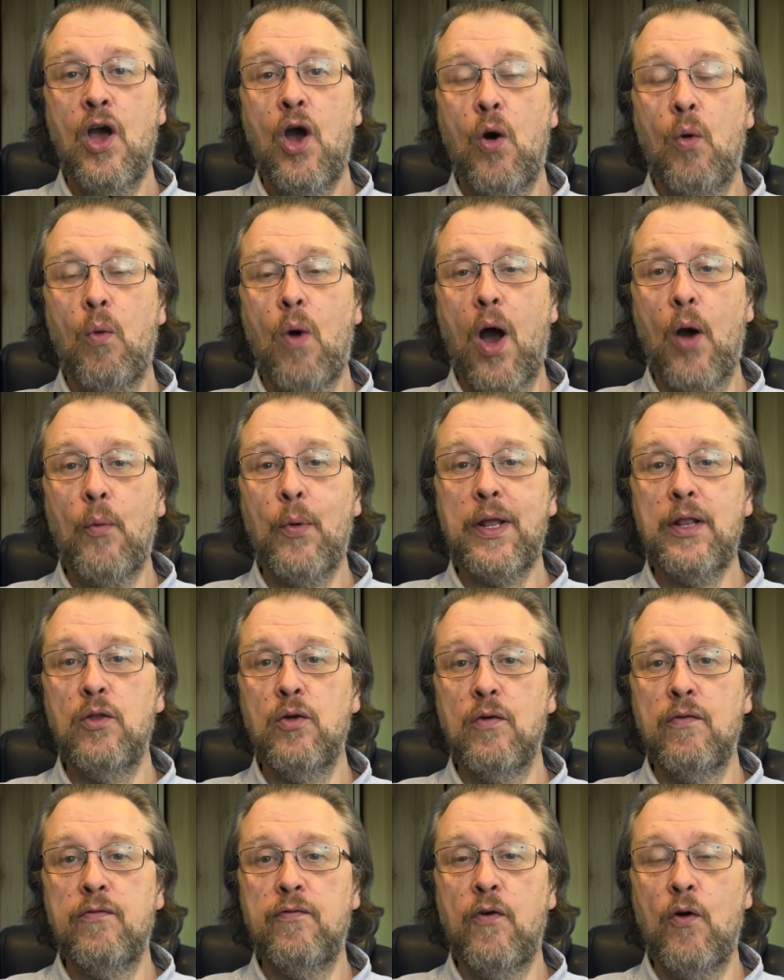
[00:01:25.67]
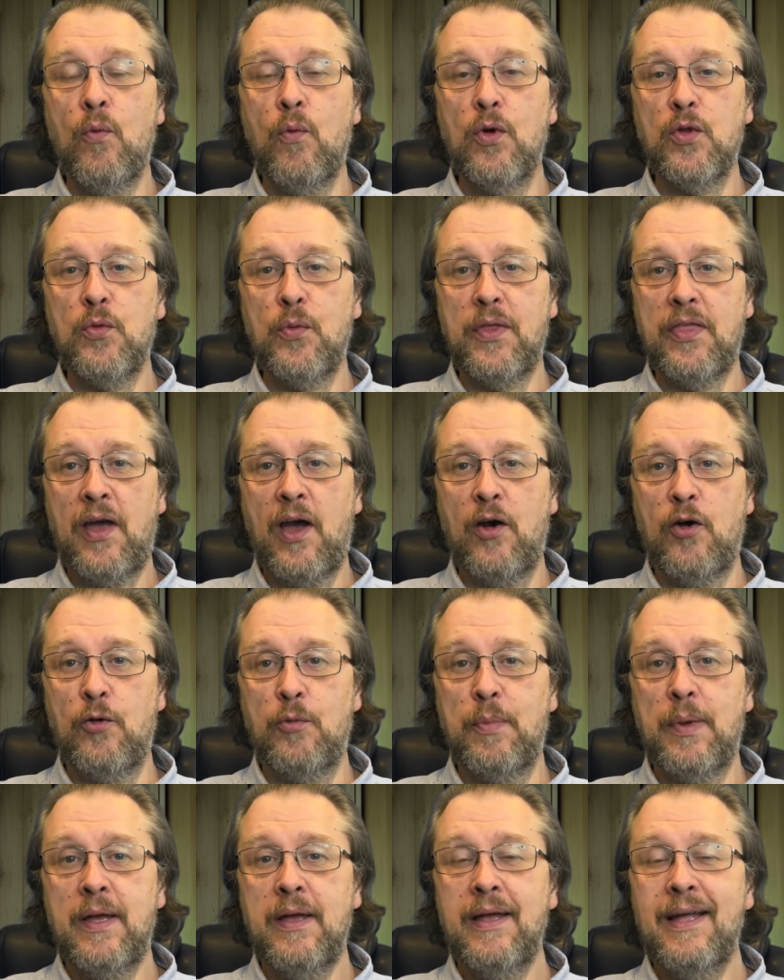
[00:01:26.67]
while we look forward with hope
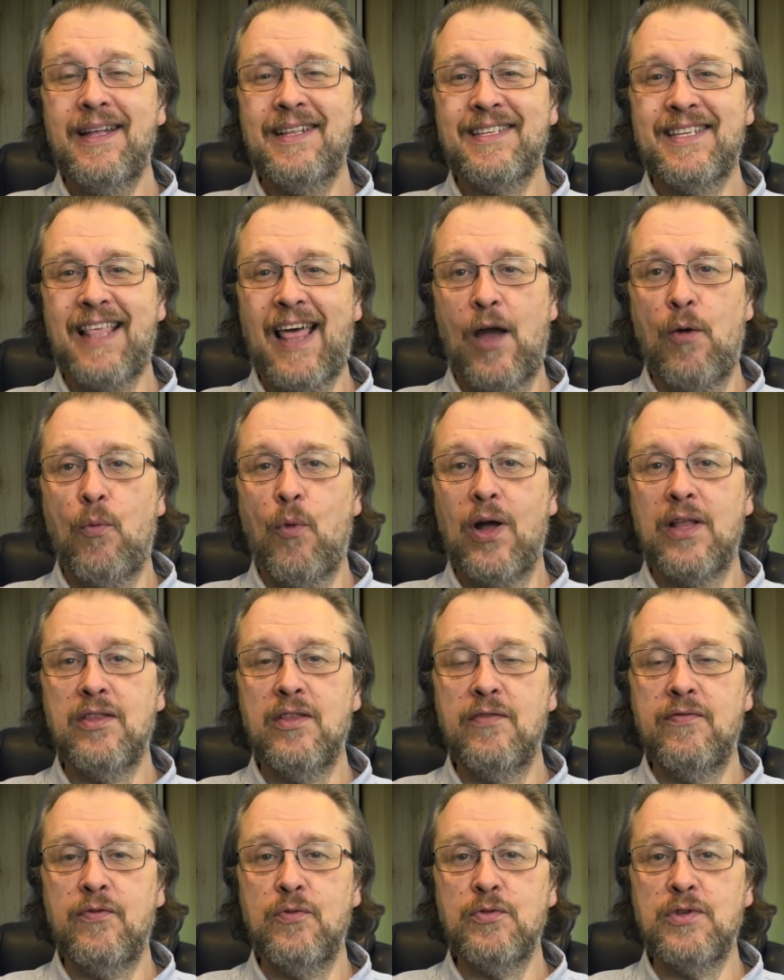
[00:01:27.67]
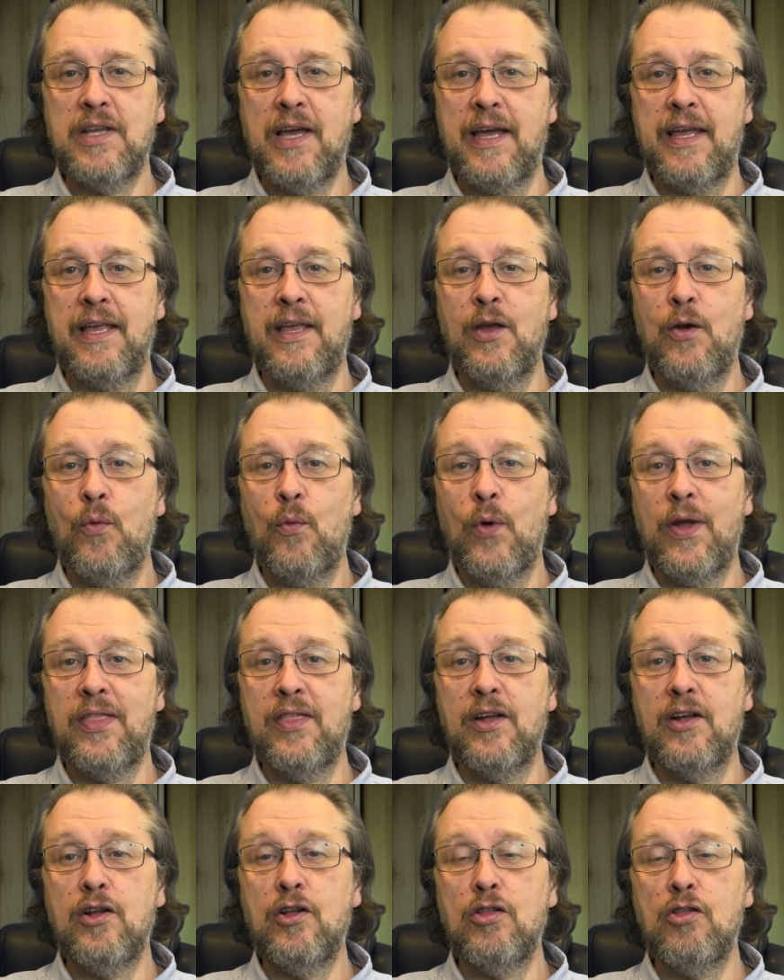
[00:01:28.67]
to that wonderful day when the
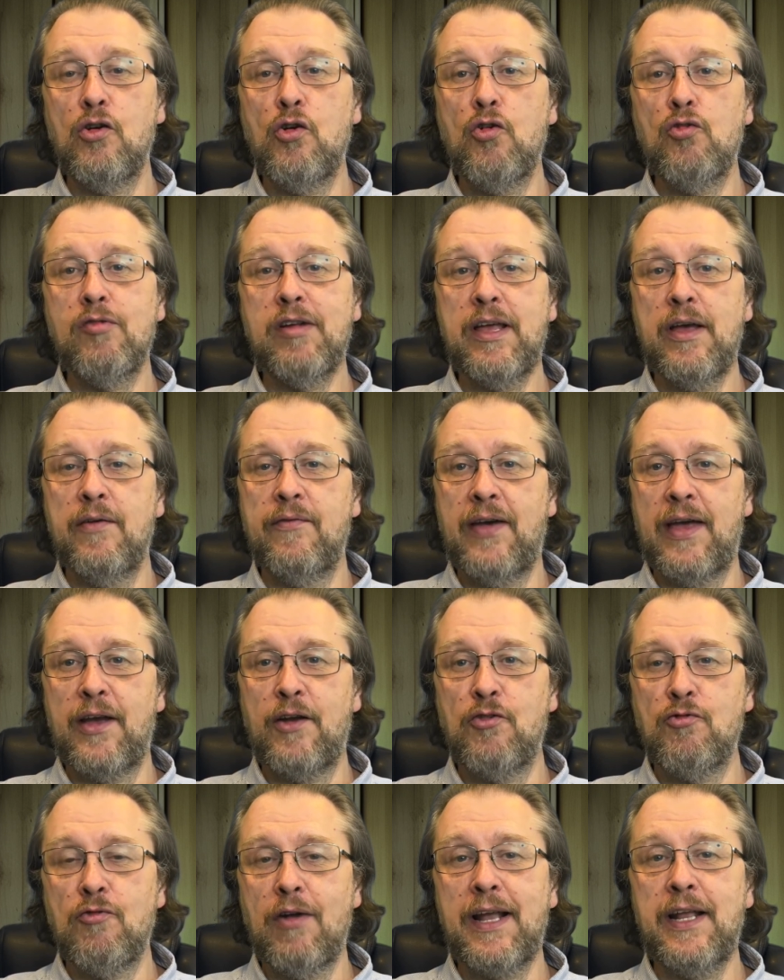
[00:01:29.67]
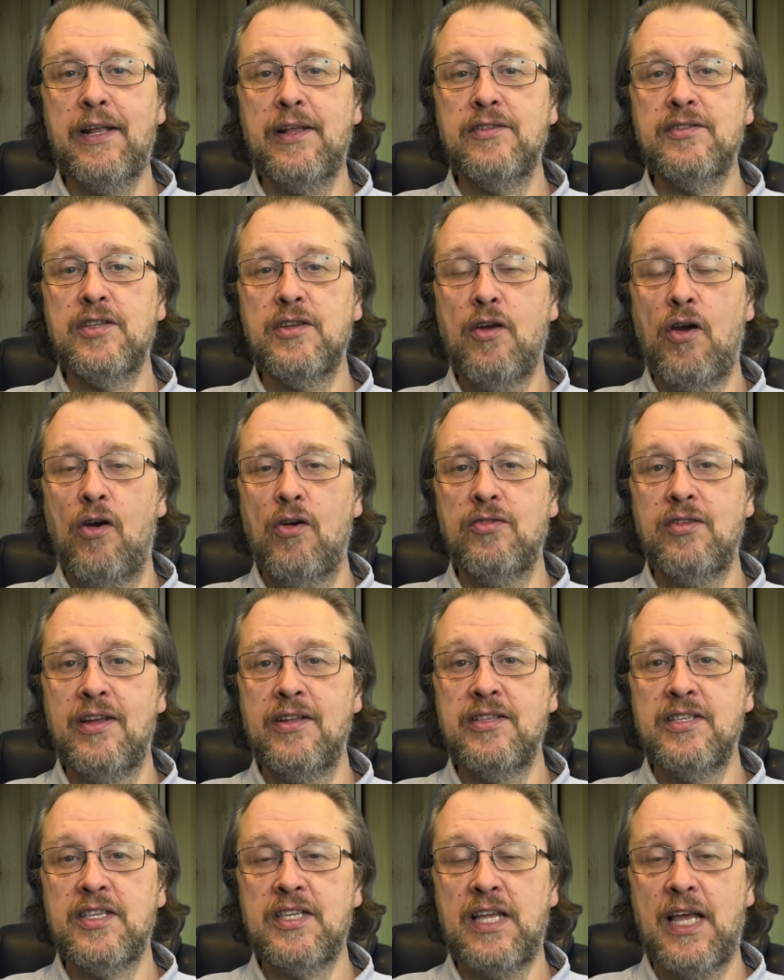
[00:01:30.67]
glory of our great God
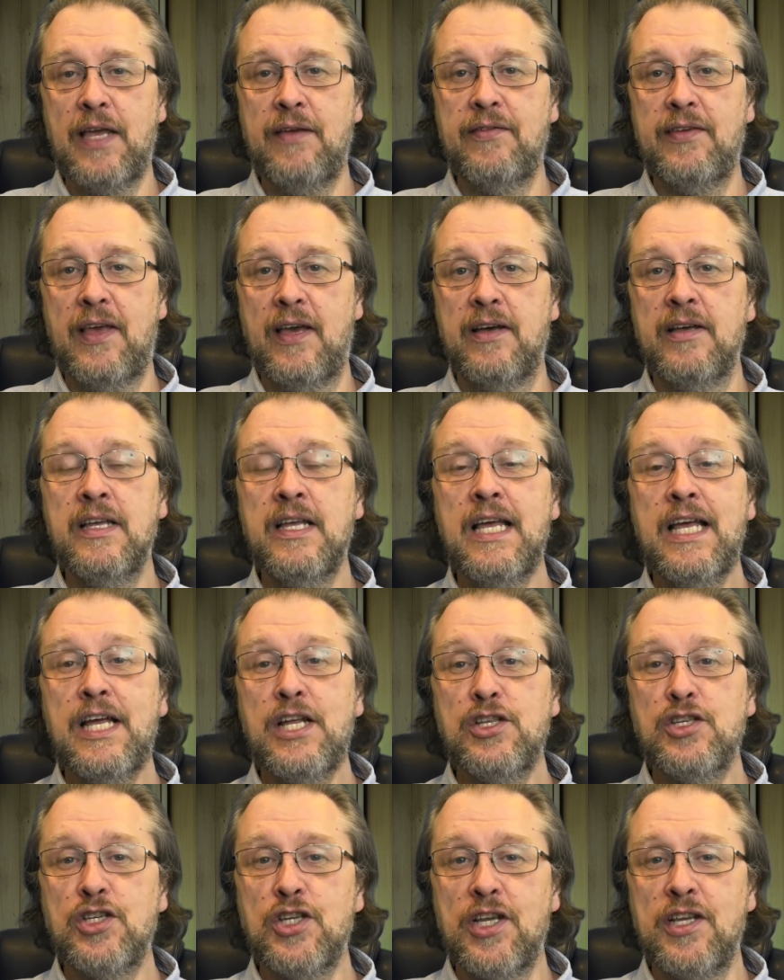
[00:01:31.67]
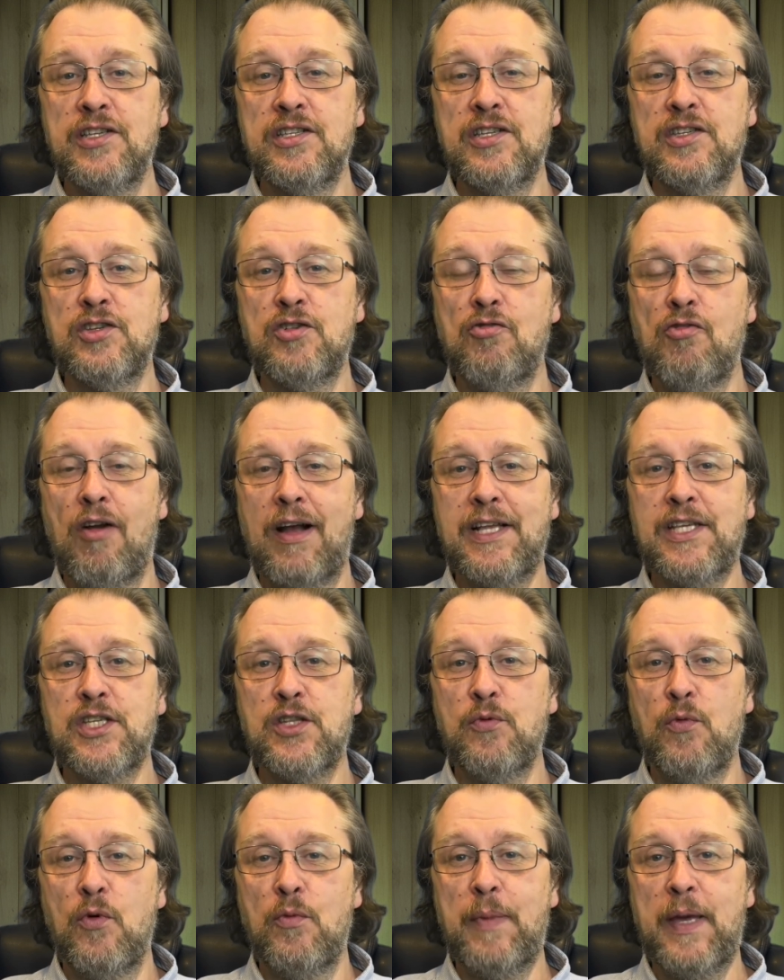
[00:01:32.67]
and Saviour, Jesus Christ,
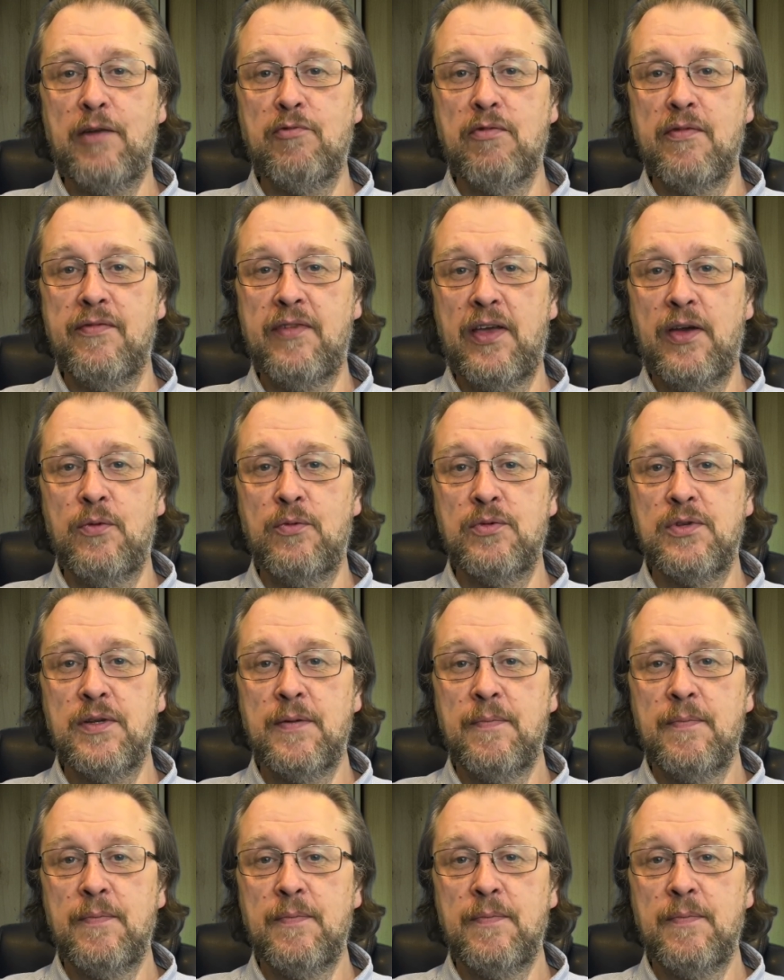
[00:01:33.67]
will be revealed.